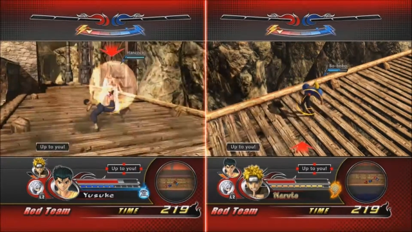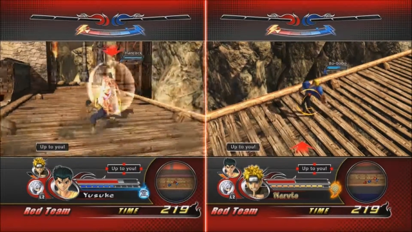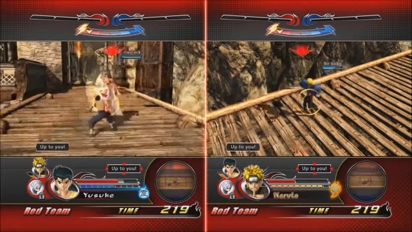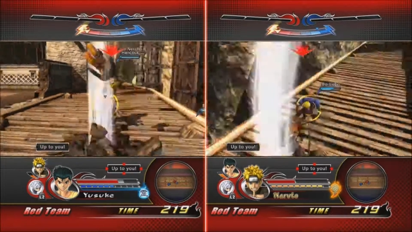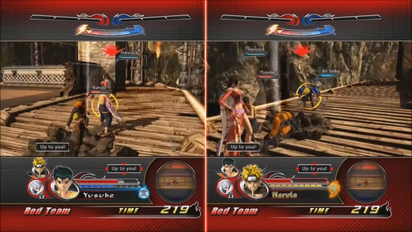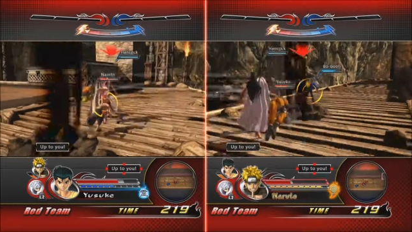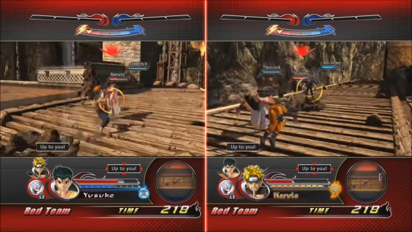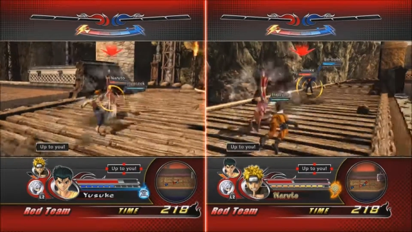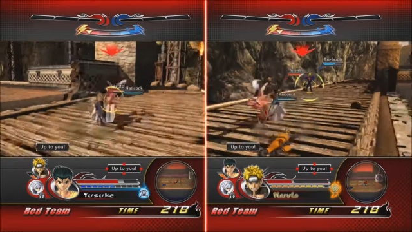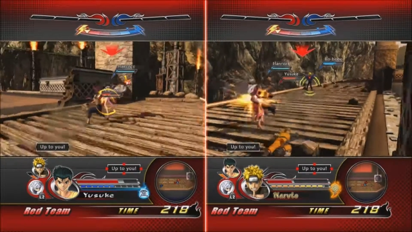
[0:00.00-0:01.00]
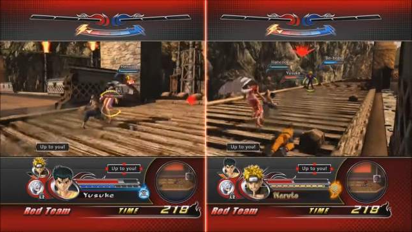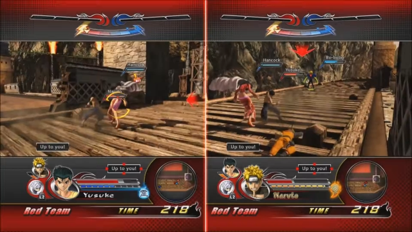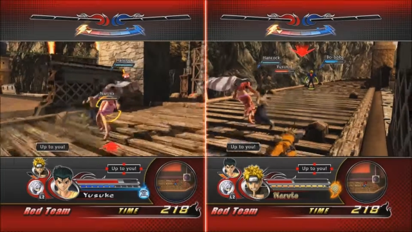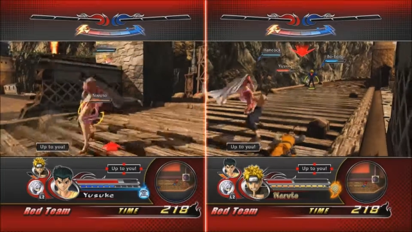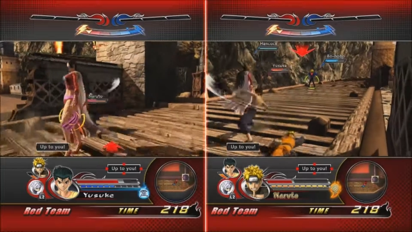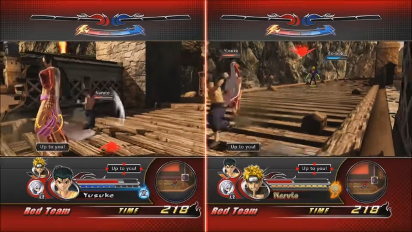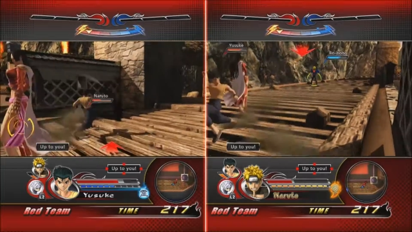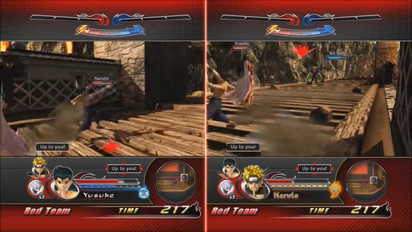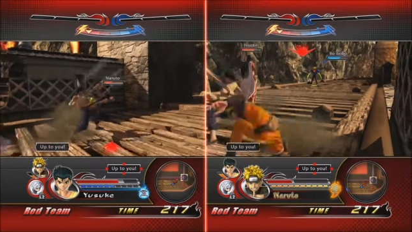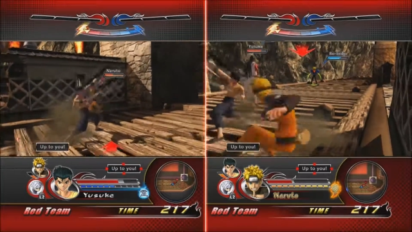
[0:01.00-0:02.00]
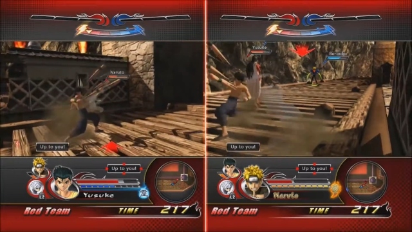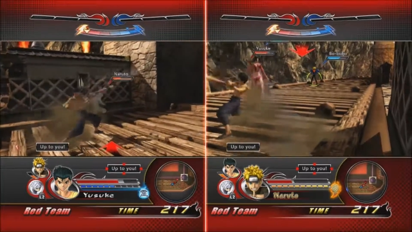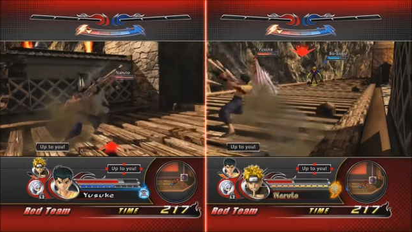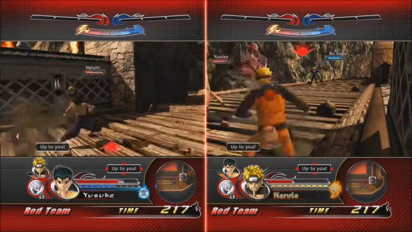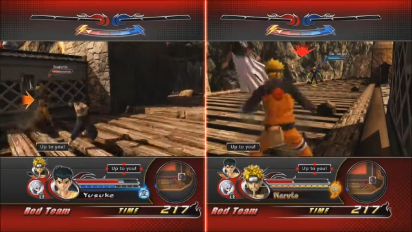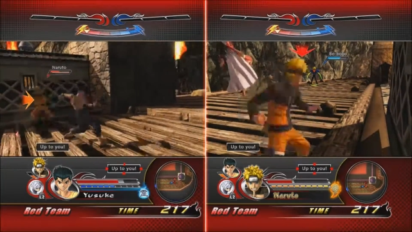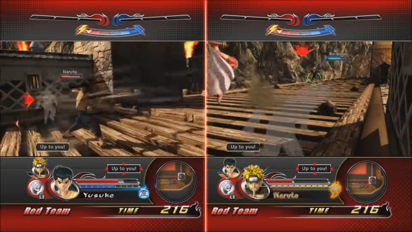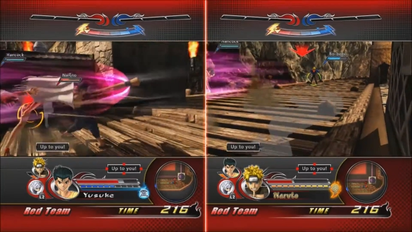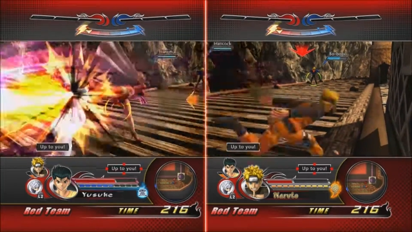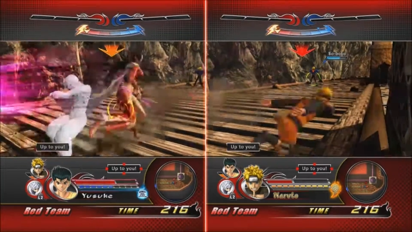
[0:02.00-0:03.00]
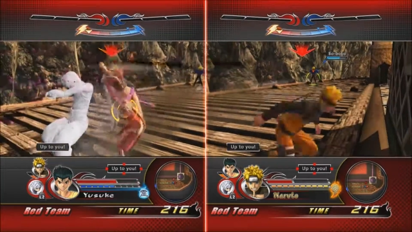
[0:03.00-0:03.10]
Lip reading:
(no speaker visible)